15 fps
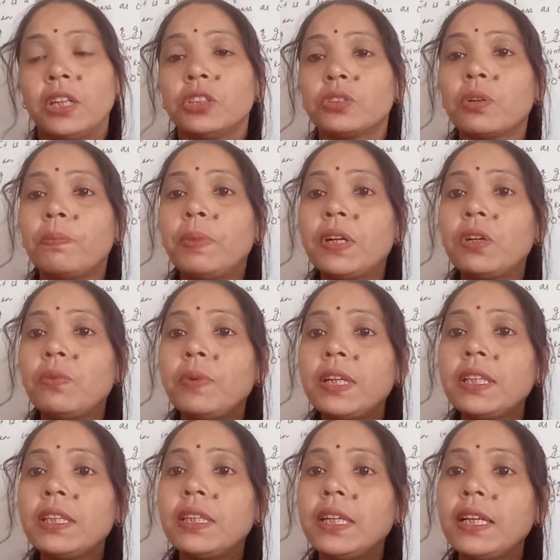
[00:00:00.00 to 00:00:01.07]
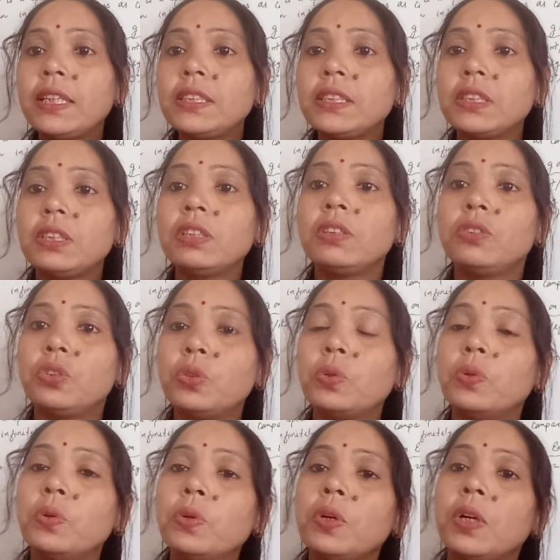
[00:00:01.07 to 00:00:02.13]
so between these
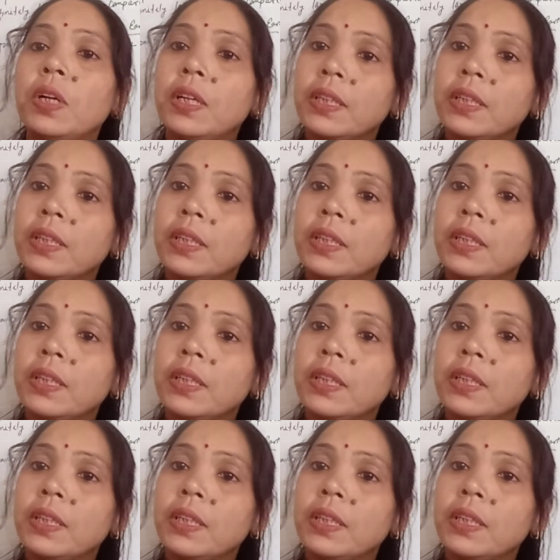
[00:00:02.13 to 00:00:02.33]
two